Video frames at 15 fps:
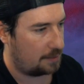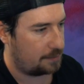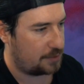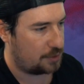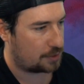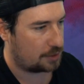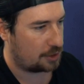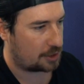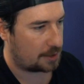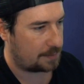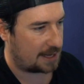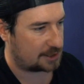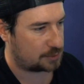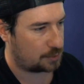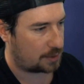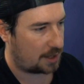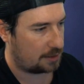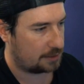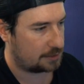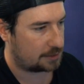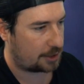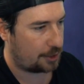you can look up the actual
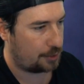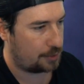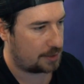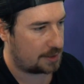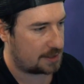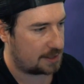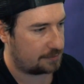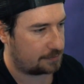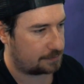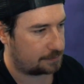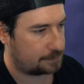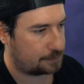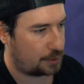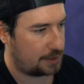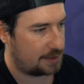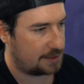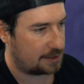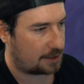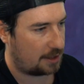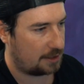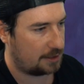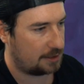color code and then put in the
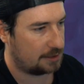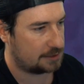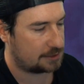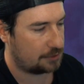colors.